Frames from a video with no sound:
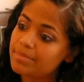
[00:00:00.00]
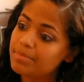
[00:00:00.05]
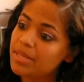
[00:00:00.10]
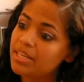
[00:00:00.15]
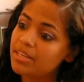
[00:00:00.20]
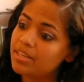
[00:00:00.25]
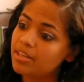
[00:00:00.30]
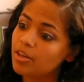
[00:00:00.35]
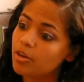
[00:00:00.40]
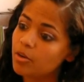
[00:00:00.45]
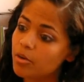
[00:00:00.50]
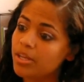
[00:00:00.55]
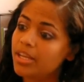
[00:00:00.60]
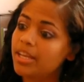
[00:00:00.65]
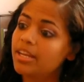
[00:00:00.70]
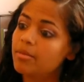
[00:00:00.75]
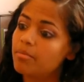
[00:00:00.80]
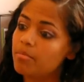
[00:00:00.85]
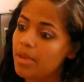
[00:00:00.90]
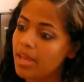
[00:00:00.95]
speak
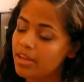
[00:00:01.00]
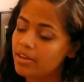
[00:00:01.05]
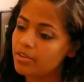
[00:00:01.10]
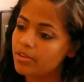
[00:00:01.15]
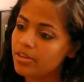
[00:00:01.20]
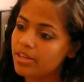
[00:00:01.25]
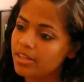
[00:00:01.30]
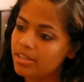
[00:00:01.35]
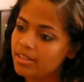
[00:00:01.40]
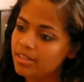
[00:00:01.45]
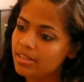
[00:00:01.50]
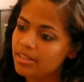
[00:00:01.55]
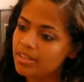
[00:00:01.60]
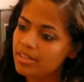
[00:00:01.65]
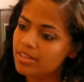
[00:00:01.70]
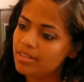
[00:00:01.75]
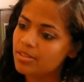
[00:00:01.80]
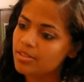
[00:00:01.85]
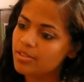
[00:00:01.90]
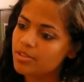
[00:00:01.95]
Korean and Mandarin.
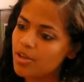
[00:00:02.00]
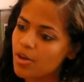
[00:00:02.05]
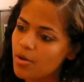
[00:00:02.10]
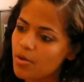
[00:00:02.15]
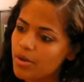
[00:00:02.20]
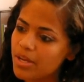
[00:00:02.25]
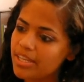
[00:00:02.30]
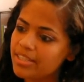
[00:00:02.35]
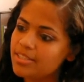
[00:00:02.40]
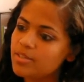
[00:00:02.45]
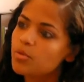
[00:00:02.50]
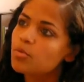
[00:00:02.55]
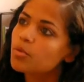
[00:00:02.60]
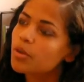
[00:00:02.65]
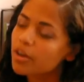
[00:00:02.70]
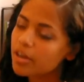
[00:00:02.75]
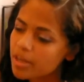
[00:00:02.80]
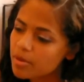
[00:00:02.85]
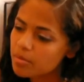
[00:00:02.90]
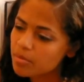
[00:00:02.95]
So it's a
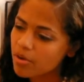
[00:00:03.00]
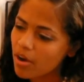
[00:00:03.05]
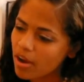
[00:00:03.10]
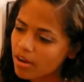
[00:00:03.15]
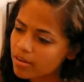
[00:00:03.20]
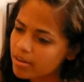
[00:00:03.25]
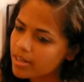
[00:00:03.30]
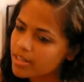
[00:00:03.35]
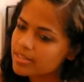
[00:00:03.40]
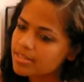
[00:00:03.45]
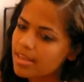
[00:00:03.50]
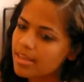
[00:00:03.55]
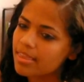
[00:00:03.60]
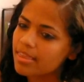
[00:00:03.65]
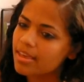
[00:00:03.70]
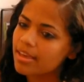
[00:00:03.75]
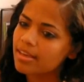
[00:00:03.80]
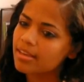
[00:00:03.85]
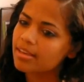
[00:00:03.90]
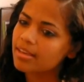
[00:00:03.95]
work in progress, I
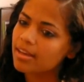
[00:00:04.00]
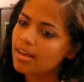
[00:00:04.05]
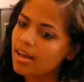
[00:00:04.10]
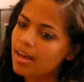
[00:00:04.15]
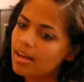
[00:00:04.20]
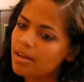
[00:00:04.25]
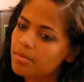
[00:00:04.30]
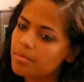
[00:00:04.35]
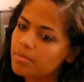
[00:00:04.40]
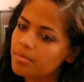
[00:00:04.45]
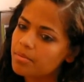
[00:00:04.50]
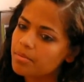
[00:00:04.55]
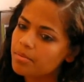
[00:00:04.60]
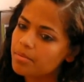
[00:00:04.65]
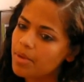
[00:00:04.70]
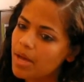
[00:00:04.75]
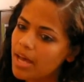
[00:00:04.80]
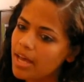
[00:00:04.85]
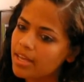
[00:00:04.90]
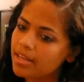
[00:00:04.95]
think.
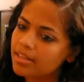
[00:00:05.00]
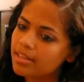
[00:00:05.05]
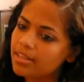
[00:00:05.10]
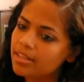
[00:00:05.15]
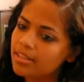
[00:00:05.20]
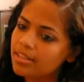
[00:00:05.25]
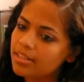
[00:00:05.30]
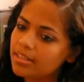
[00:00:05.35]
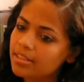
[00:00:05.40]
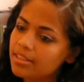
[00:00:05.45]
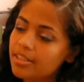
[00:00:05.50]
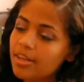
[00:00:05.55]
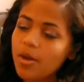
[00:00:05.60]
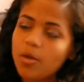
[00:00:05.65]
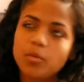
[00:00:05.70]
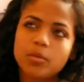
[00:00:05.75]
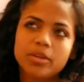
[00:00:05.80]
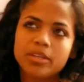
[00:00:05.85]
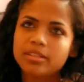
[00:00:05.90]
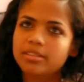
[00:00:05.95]
But, you
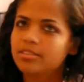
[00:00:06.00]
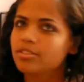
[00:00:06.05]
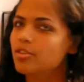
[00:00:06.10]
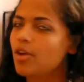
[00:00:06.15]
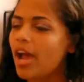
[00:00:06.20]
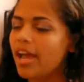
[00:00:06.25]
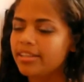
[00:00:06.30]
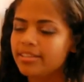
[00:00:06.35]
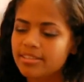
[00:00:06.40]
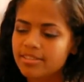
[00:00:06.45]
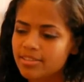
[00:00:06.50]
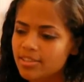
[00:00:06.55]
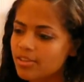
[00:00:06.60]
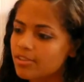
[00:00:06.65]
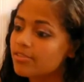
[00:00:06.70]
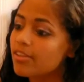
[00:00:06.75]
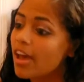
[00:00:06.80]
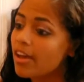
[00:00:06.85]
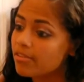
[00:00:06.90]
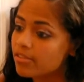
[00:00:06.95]
know, we try to
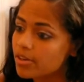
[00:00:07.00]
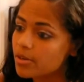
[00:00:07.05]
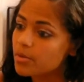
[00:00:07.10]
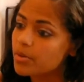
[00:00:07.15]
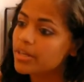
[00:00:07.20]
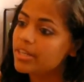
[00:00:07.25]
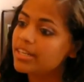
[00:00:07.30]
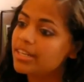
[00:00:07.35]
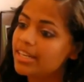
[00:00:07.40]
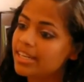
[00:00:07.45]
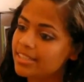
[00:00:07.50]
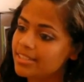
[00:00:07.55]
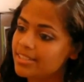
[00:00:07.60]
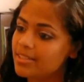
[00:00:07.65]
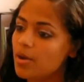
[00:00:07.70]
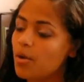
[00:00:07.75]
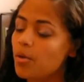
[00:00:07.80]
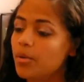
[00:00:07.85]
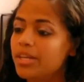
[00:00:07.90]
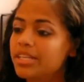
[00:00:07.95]
serve everyone.
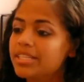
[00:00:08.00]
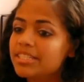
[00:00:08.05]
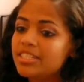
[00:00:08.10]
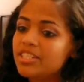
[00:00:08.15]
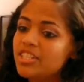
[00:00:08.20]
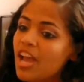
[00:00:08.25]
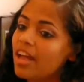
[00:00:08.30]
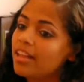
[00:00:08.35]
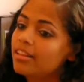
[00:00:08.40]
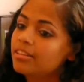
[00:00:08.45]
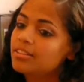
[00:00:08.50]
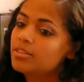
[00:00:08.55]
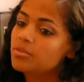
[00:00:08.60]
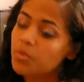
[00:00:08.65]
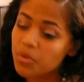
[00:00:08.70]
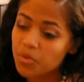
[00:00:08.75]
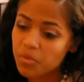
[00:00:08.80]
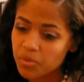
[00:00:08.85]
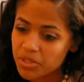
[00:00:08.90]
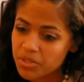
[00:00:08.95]
It's always a challenge
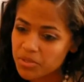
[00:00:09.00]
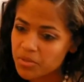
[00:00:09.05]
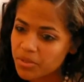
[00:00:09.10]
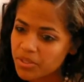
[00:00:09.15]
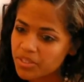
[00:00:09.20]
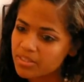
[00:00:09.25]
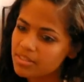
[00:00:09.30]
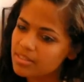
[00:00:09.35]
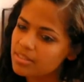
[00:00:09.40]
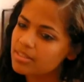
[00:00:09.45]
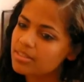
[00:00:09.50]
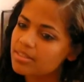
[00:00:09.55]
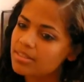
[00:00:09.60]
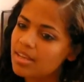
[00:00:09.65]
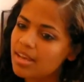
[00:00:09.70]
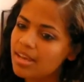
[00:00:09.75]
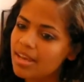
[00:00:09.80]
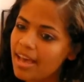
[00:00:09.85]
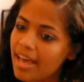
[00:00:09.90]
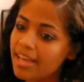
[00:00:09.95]
with resources
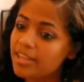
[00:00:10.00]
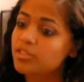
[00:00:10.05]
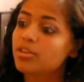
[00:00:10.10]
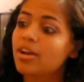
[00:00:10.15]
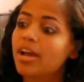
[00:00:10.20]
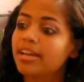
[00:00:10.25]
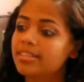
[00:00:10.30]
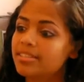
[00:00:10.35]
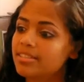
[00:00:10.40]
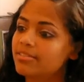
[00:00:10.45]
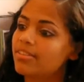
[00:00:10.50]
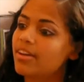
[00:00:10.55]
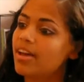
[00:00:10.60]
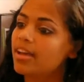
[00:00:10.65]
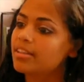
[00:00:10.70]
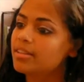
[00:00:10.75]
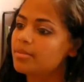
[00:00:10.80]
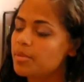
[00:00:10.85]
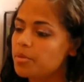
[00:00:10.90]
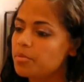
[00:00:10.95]
and trying to
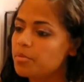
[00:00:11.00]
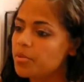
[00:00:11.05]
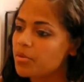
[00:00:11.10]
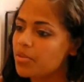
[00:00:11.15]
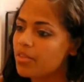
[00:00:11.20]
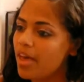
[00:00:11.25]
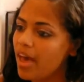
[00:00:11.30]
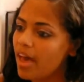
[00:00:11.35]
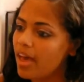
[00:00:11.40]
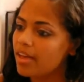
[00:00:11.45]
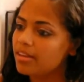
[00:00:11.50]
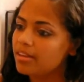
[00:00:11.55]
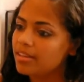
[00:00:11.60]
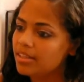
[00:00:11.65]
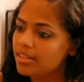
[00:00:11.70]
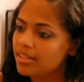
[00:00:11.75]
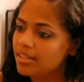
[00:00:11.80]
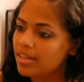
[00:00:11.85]
find people that